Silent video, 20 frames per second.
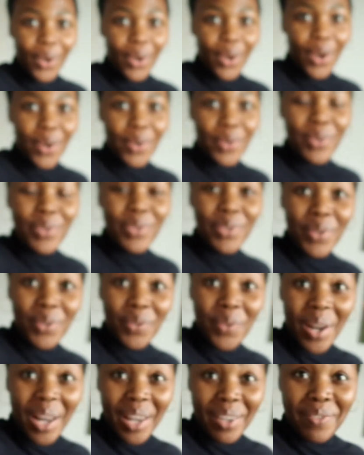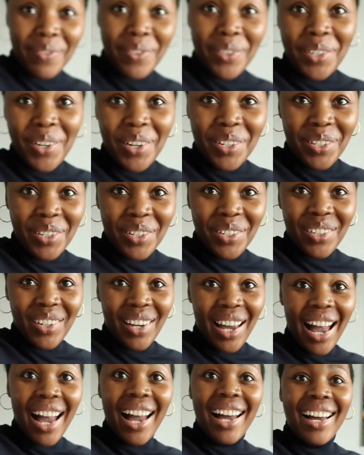Oh, so I forgot.
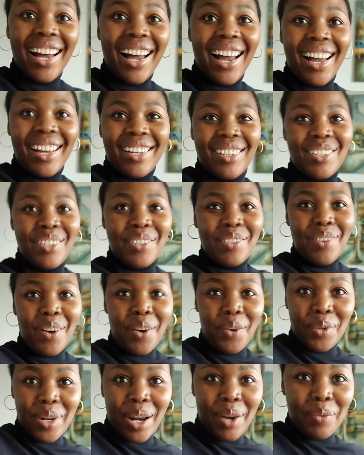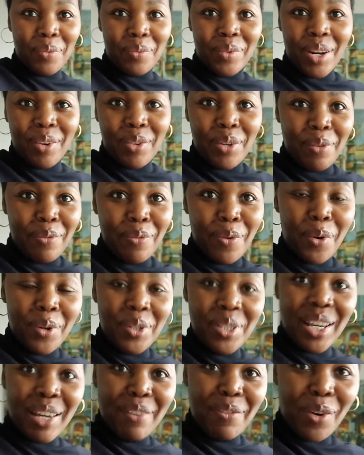Oh, now you're
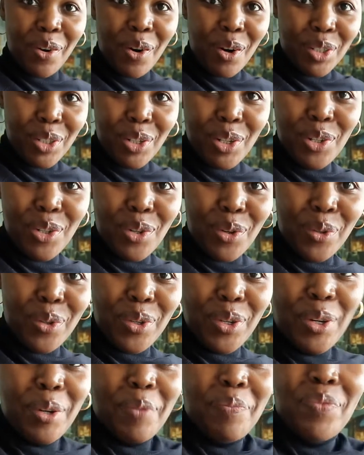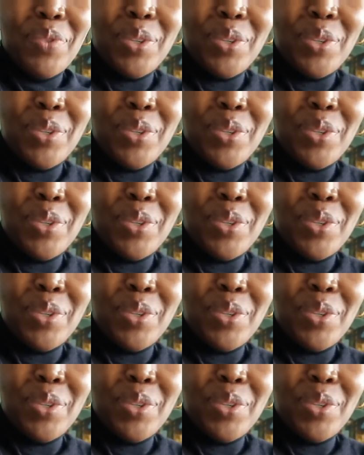focused. I forgot to show you.